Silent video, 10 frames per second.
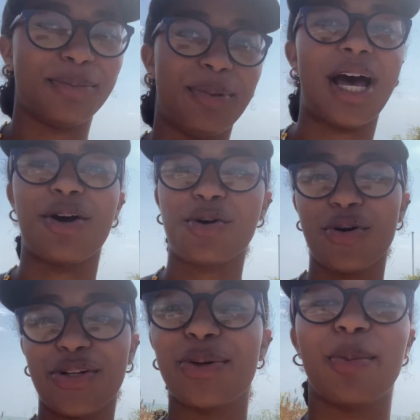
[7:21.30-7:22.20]
but I'll go
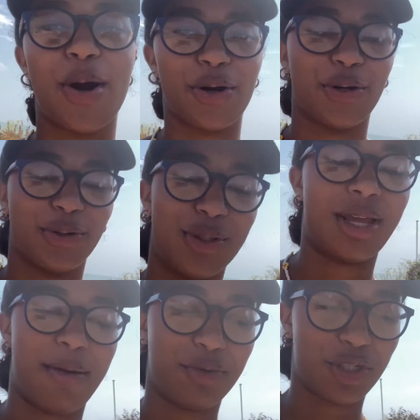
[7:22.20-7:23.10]
in tomorrow,
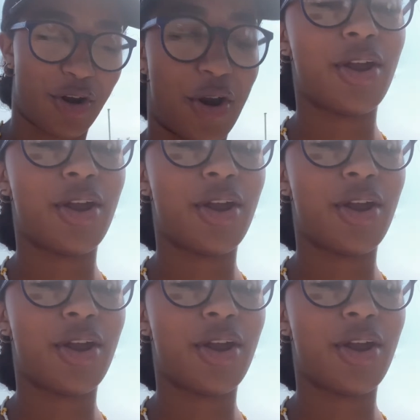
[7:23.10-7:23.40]
I'm sure.